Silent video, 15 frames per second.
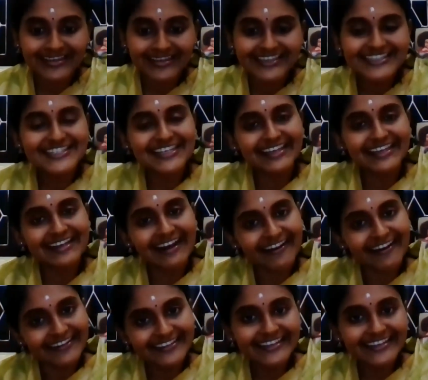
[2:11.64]
She
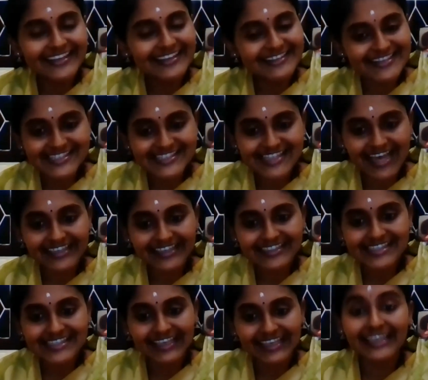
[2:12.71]
currently
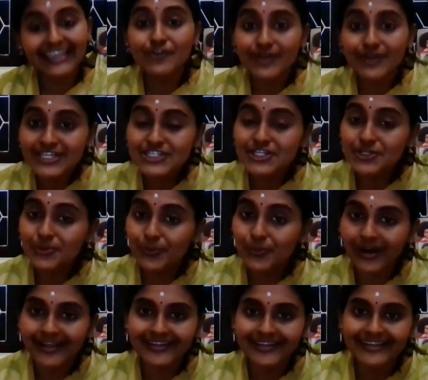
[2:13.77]
resides in Region
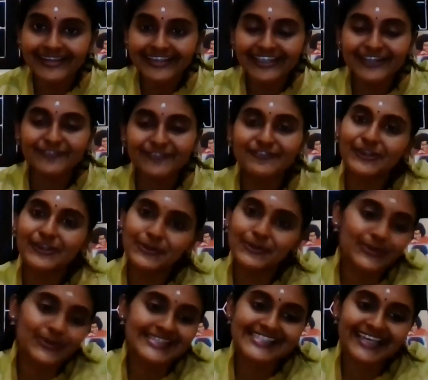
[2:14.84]
1 of the
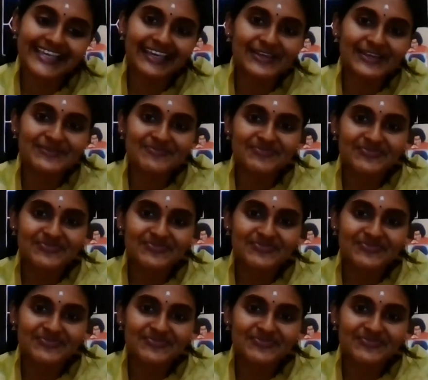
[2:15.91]
USA.